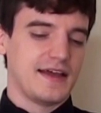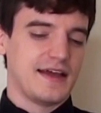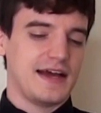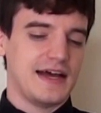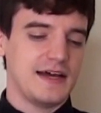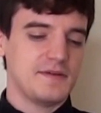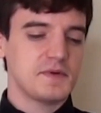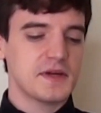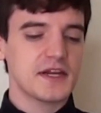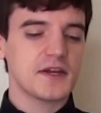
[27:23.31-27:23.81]

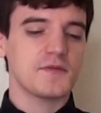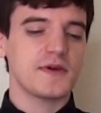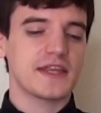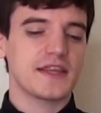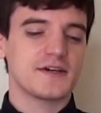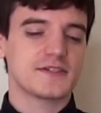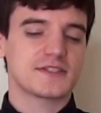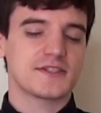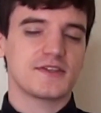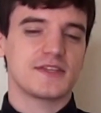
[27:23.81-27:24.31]
But anyway,
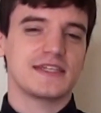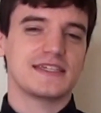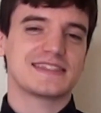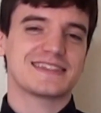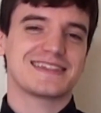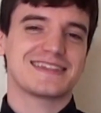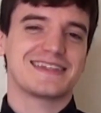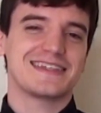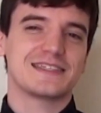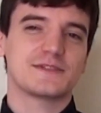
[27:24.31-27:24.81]
though, so
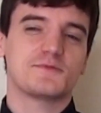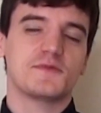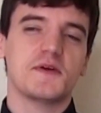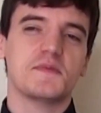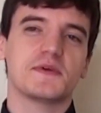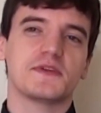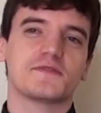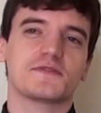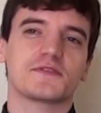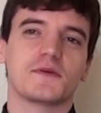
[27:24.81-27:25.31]
these
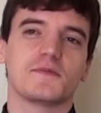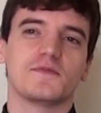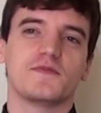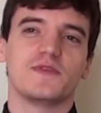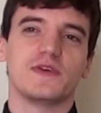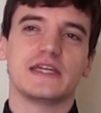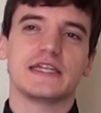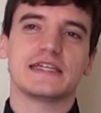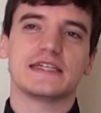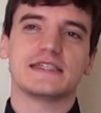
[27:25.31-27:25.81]
women from
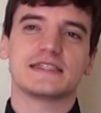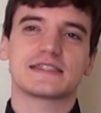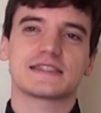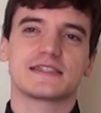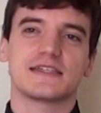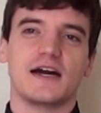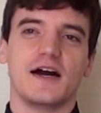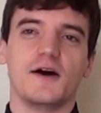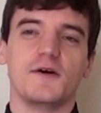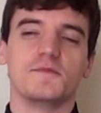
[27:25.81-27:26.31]
Venus
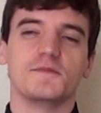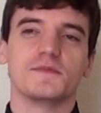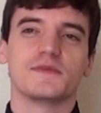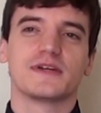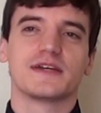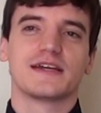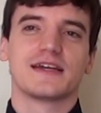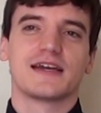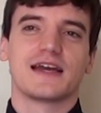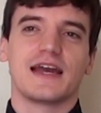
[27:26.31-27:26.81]
come,
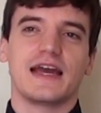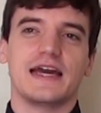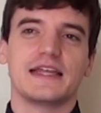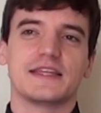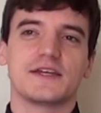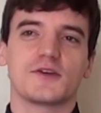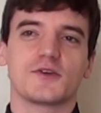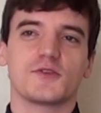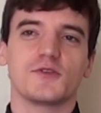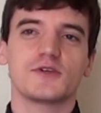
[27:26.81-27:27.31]
and
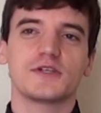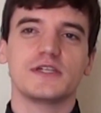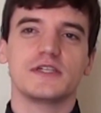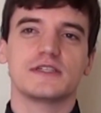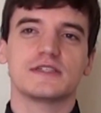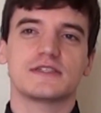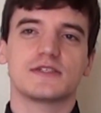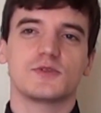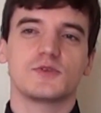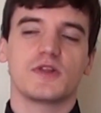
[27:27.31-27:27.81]
they're
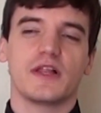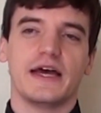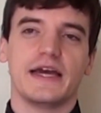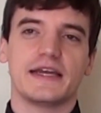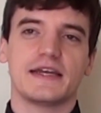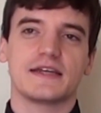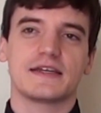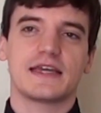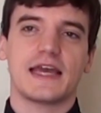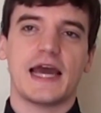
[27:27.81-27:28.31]
looking to
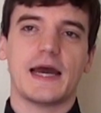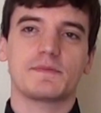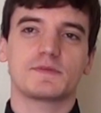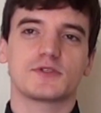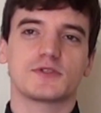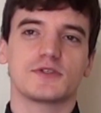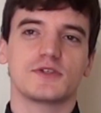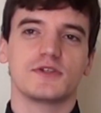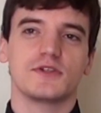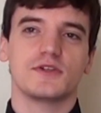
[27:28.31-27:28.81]
like
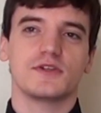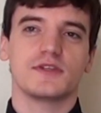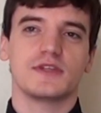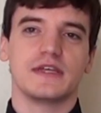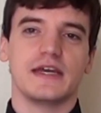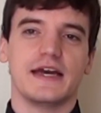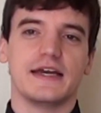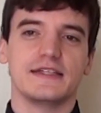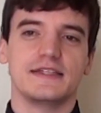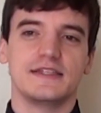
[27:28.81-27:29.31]
capture
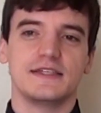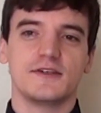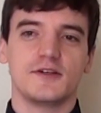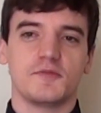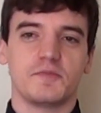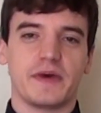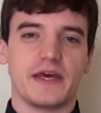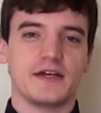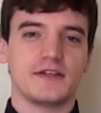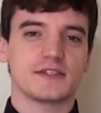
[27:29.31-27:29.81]
the ideal
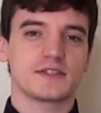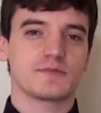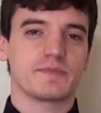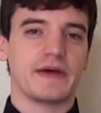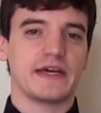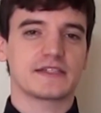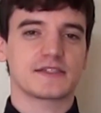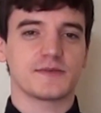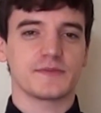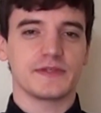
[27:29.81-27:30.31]
male
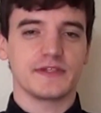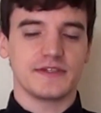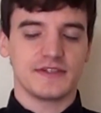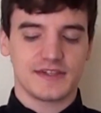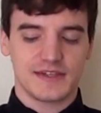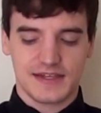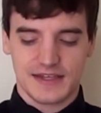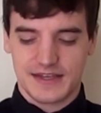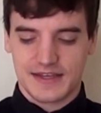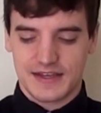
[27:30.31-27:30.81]
specimen,
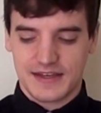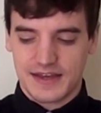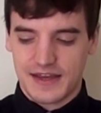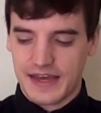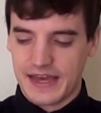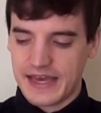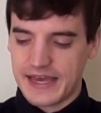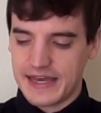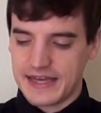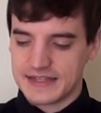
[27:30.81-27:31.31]

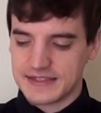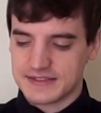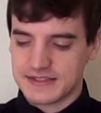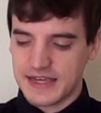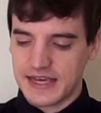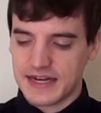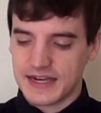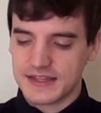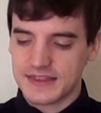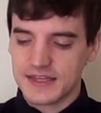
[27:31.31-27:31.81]
and
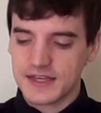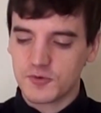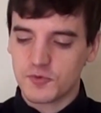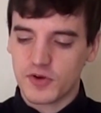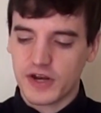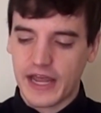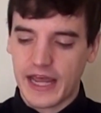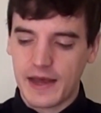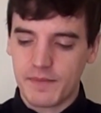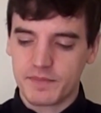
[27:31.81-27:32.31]
I think
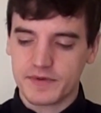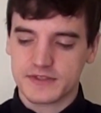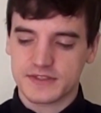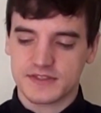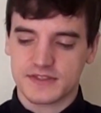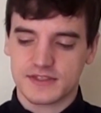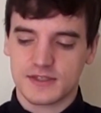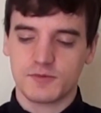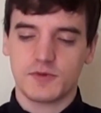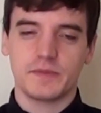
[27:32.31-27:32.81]
what happens
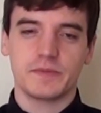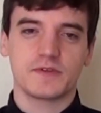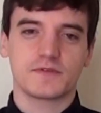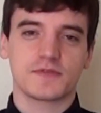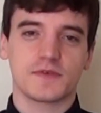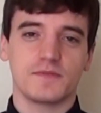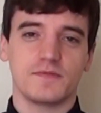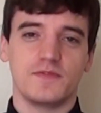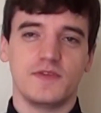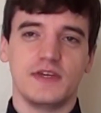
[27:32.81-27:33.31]
is the women
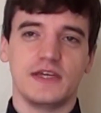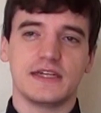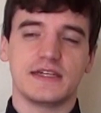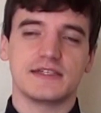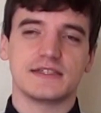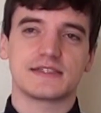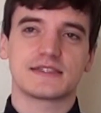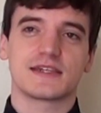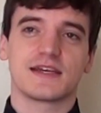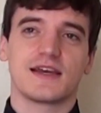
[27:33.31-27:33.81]
from
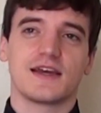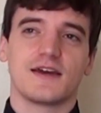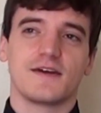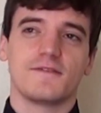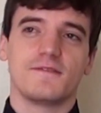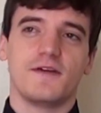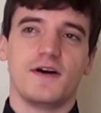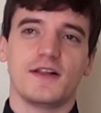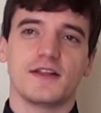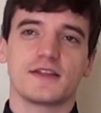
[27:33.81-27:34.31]
Venus
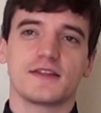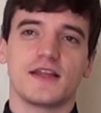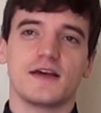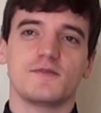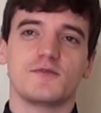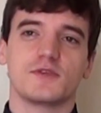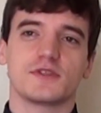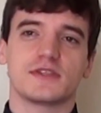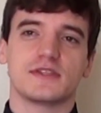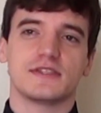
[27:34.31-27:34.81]
fall in
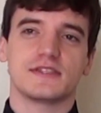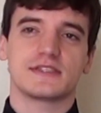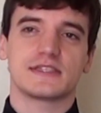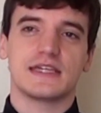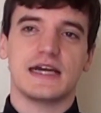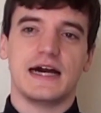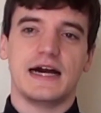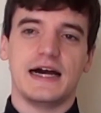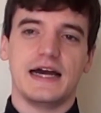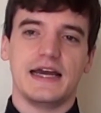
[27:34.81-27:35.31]
love with this
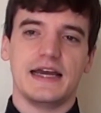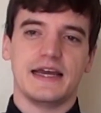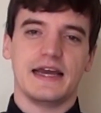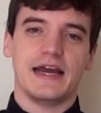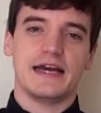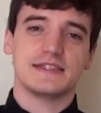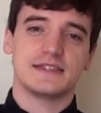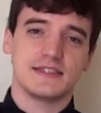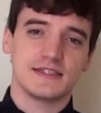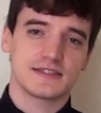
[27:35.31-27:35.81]
guy
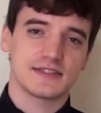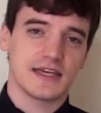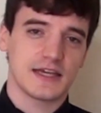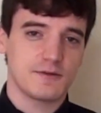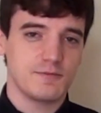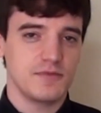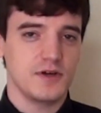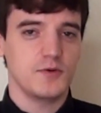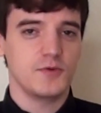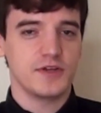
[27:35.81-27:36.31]
as he's like
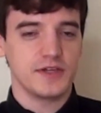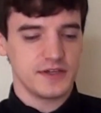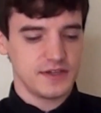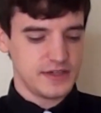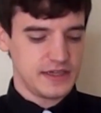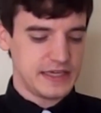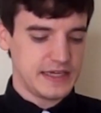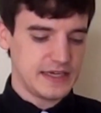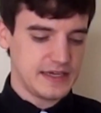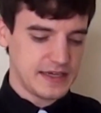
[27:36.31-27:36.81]
wooing
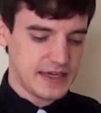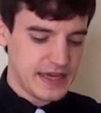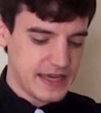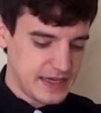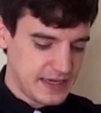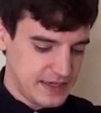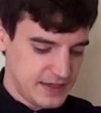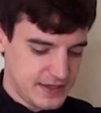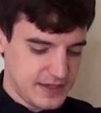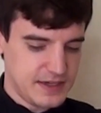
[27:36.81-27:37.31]

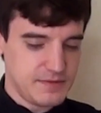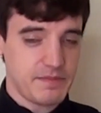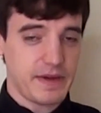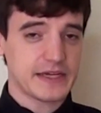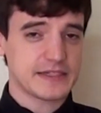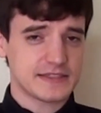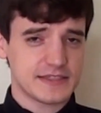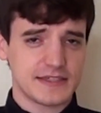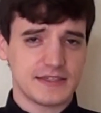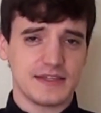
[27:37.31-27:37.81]
a
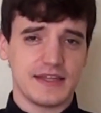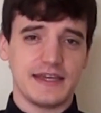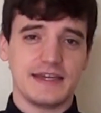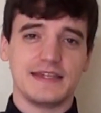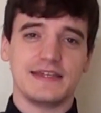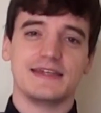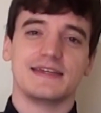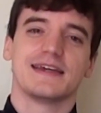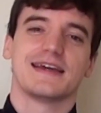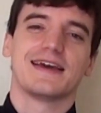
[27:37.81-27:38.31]
Mexican
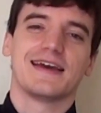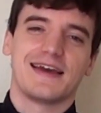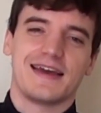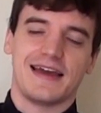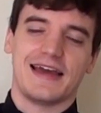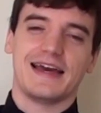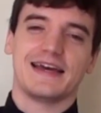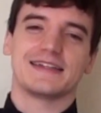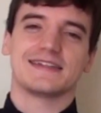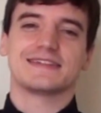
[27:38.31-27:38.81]
lady,
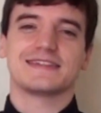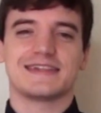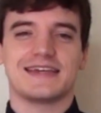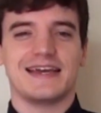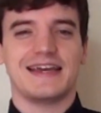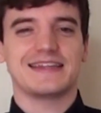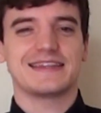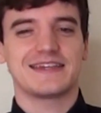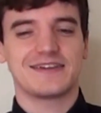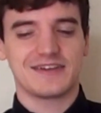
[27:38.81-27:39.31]
and
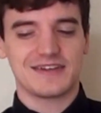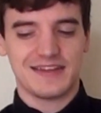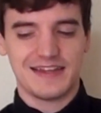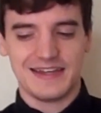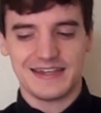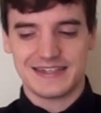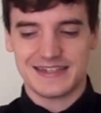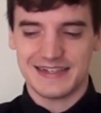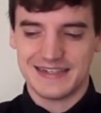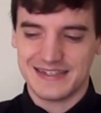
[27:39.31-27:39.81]

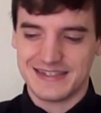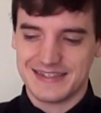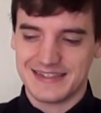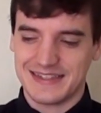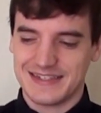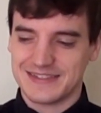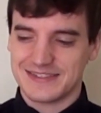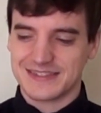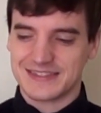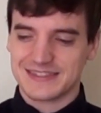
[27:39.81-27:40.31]

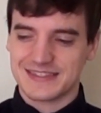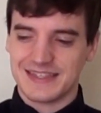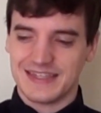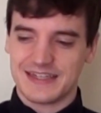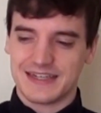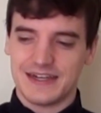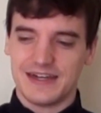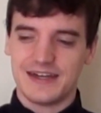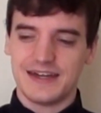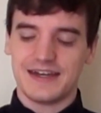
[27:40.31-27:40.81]
they're just
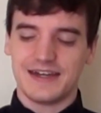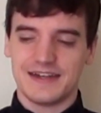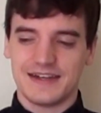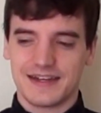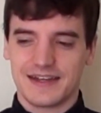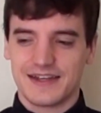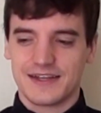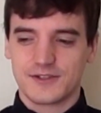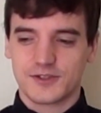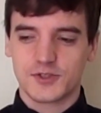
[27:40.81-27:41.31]
like,
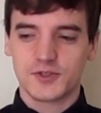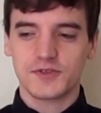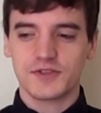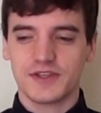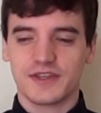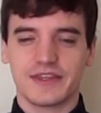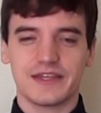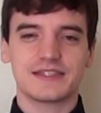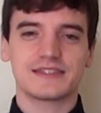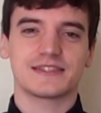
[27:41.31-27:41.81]

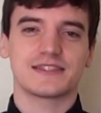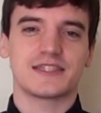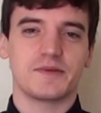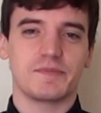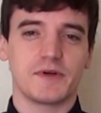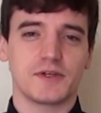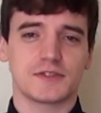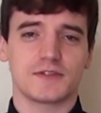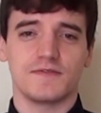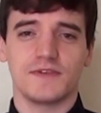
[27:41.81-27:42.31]
truly, this is the
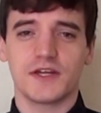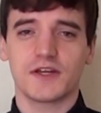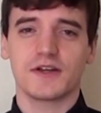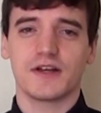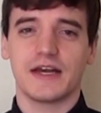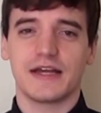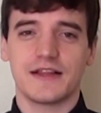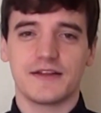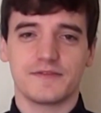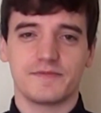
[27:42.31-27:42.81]
most
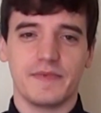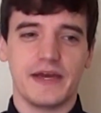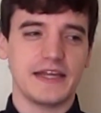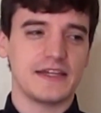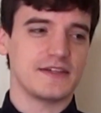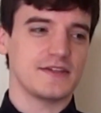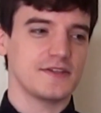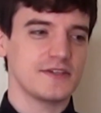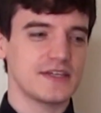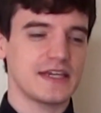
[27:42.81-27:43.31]
virile of
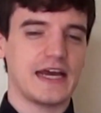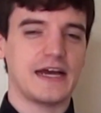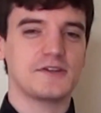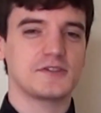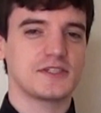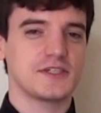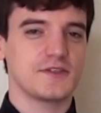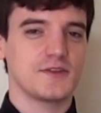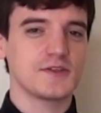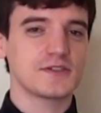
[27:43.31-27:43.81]
men. Look at how
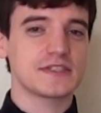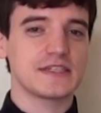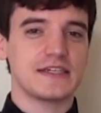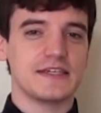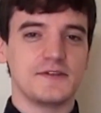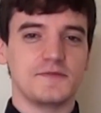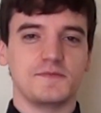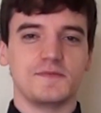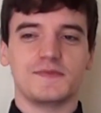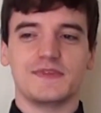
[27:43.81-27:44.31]
she looks at
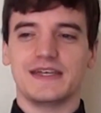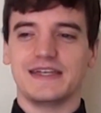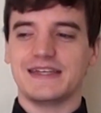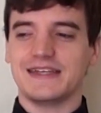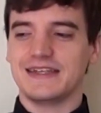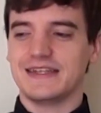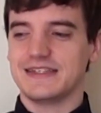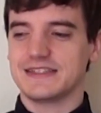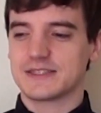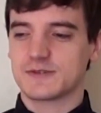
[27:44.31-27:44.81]
him,
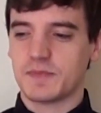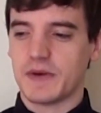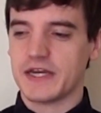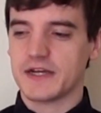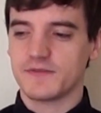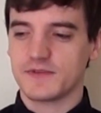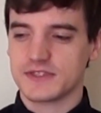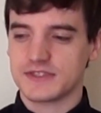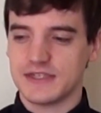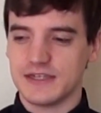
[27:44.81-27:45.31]
in spite
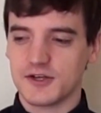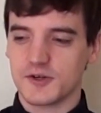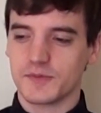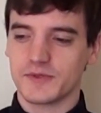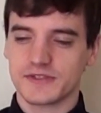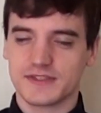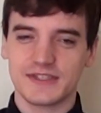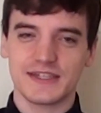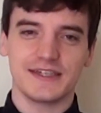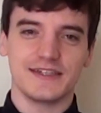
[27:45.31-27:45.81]
of his terrible
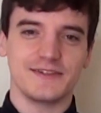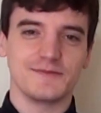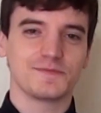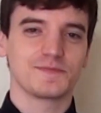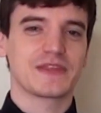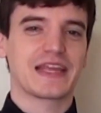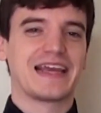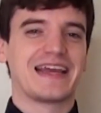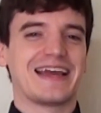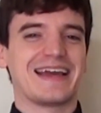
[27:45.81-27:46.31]
singing,
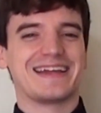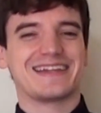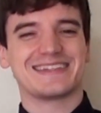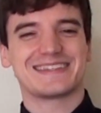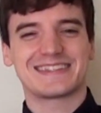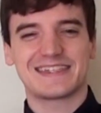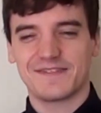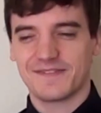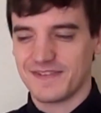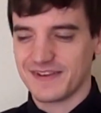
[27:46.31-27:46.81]
and
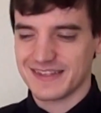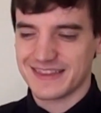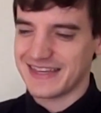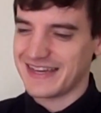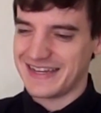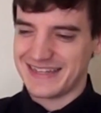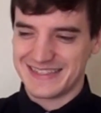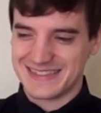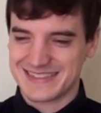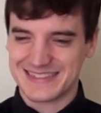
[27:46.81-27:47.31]
stuff like
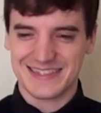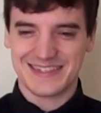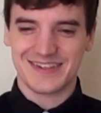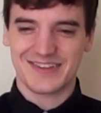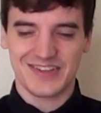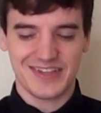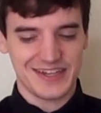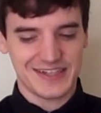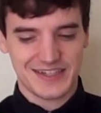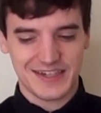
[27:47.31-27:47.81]
that. And so they're
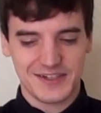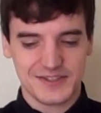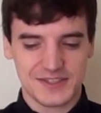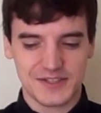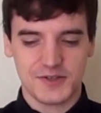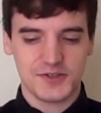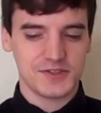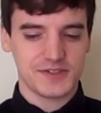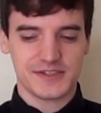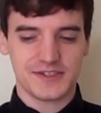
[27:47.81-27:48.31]
like, oh,
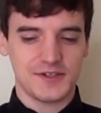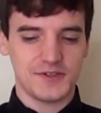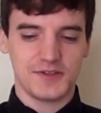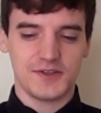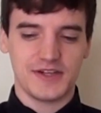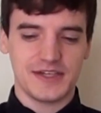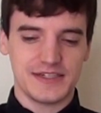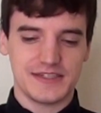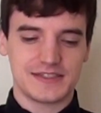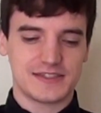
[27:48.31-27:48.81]

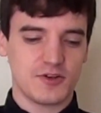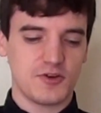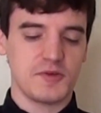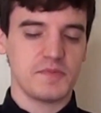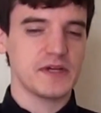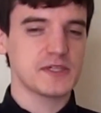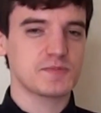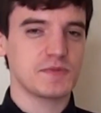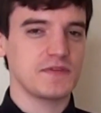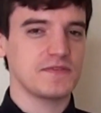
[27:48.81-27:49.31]
so he
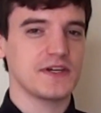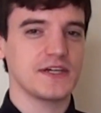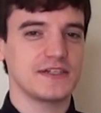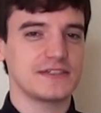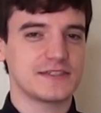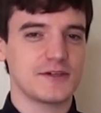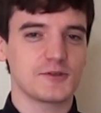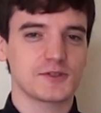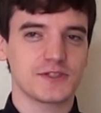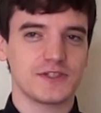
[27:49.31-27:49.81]
must be very
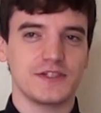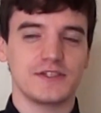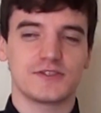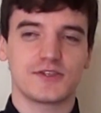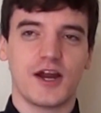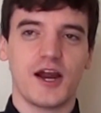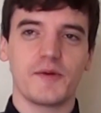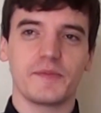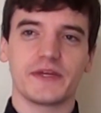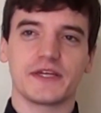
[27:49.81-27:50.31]
socially
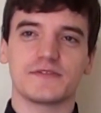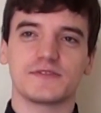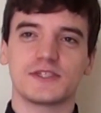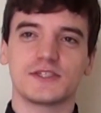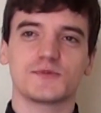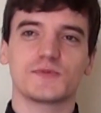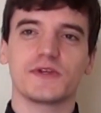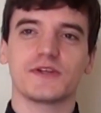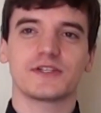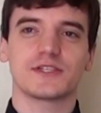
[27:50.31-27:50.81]
charming if
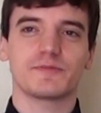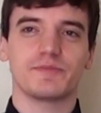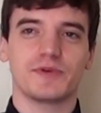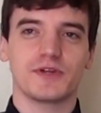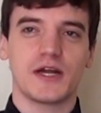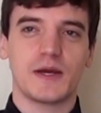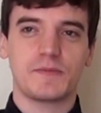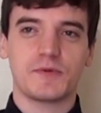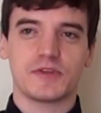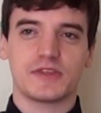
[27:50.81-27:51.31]
she's willing to put
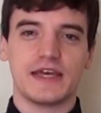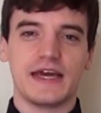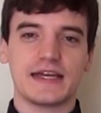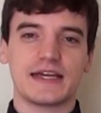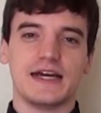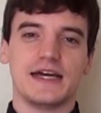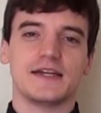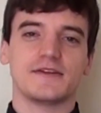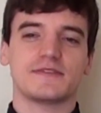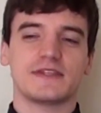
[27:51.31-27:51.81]
up with that
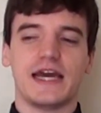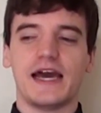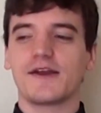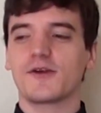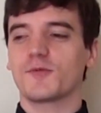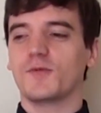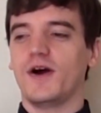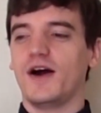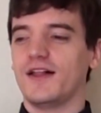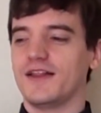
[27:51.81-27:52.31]
kind of
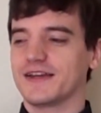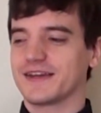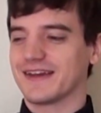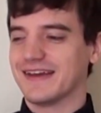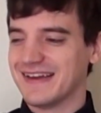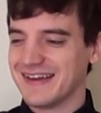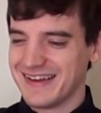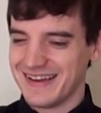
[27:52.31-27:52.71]
caterwauling.